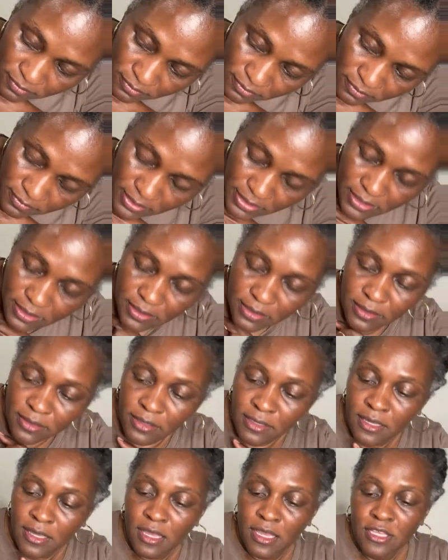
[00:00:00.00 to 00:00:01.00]
yeah,
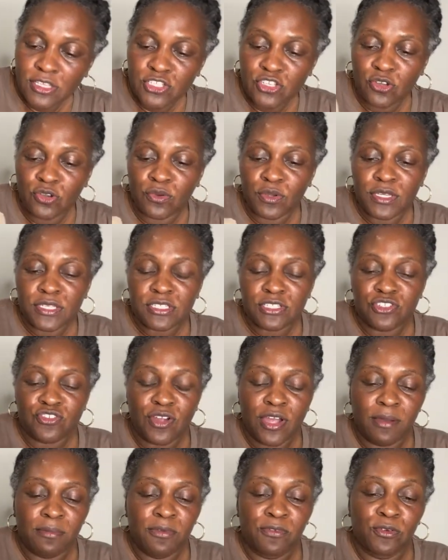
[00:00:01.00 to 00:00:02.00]
so it's a trial
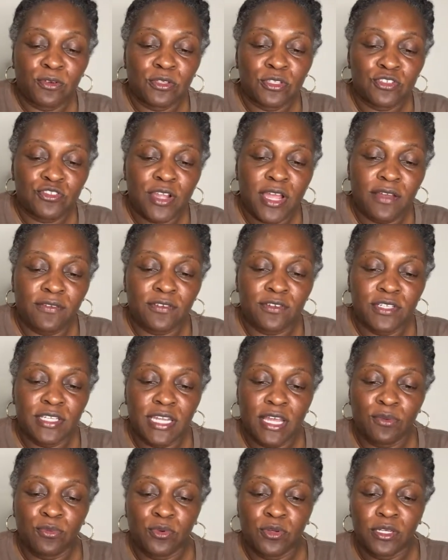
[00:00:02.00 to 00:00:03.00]
before the travel, and I
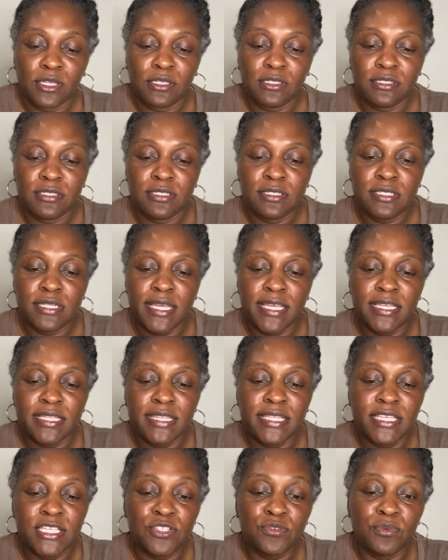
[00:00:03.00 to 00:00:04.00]
want to take
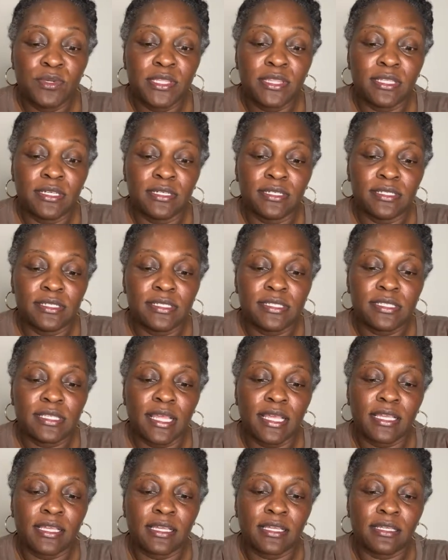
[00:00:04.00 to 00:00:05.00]
these with us,
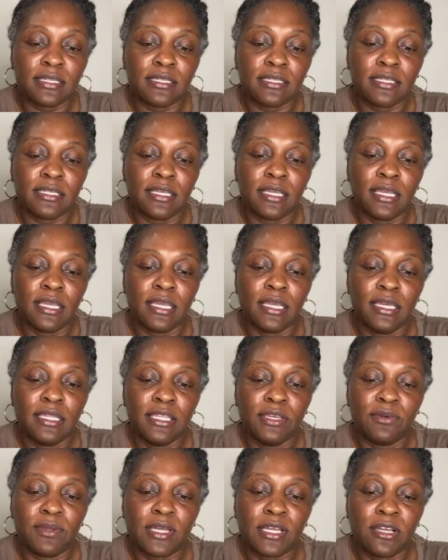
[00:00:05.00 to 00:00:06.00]
like, and then
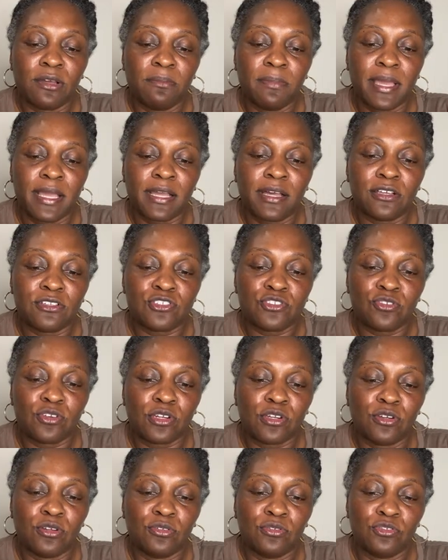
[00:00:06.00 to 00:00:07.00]
when I come back, I'll start a
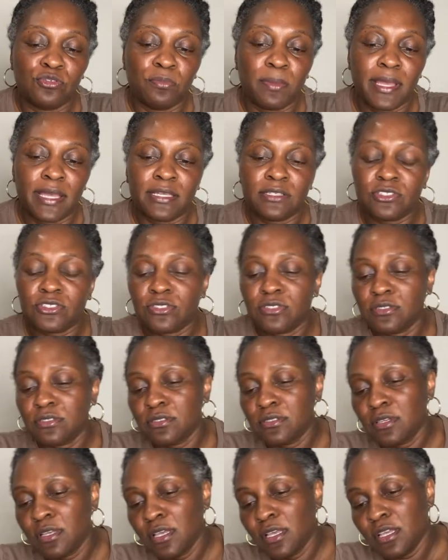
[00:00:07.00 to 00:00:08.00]
whole new batch.
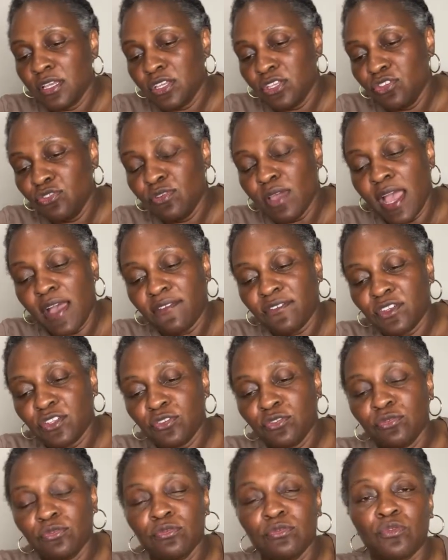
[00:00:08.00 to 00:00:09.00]
You have
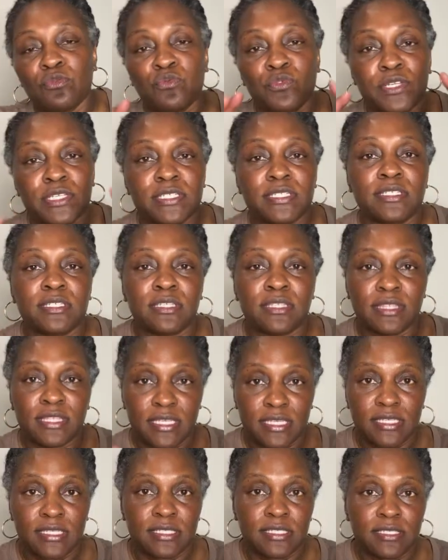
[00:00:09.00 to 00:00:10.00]
to rinse
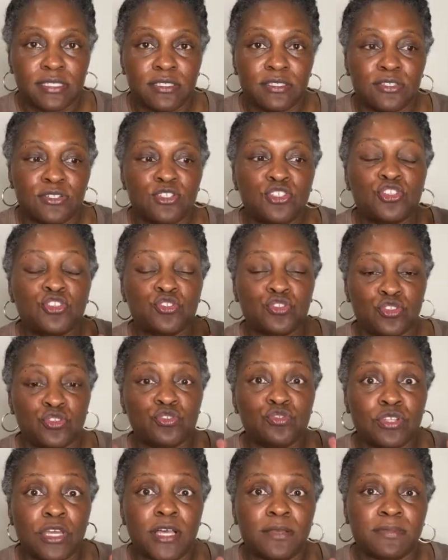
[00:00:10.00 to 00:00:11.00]
this 2
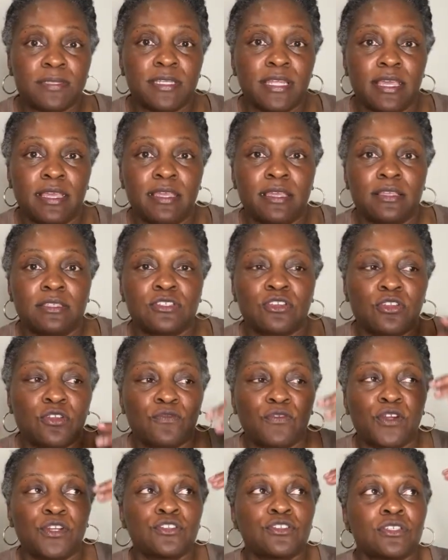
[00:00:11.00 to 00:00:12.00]
times a day. So the
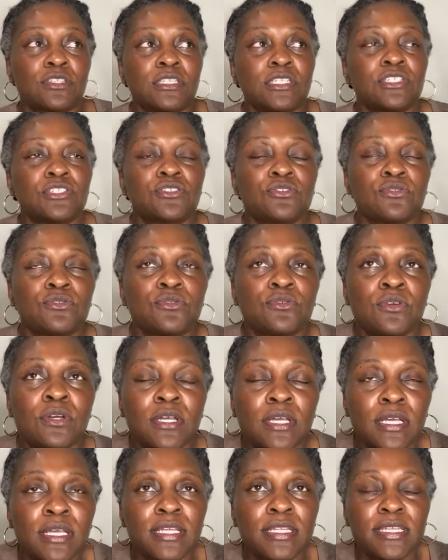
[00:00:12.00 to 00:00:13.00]
first initial
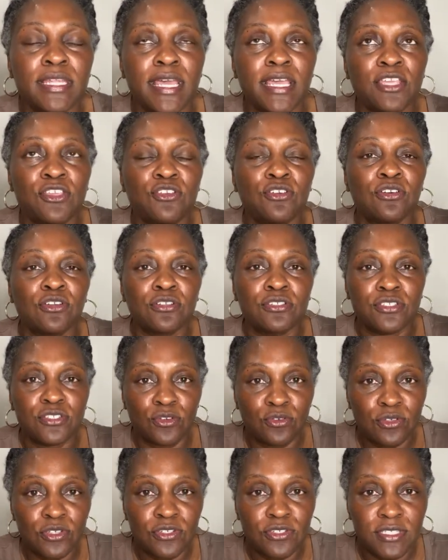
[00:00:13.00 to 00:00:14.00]
day, you're gonna
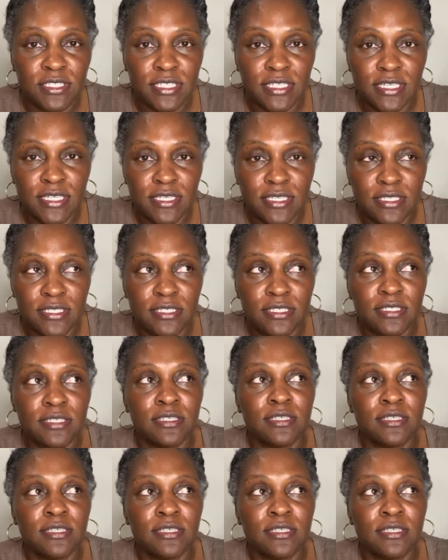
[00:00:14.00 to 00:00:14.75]
soak your seeds,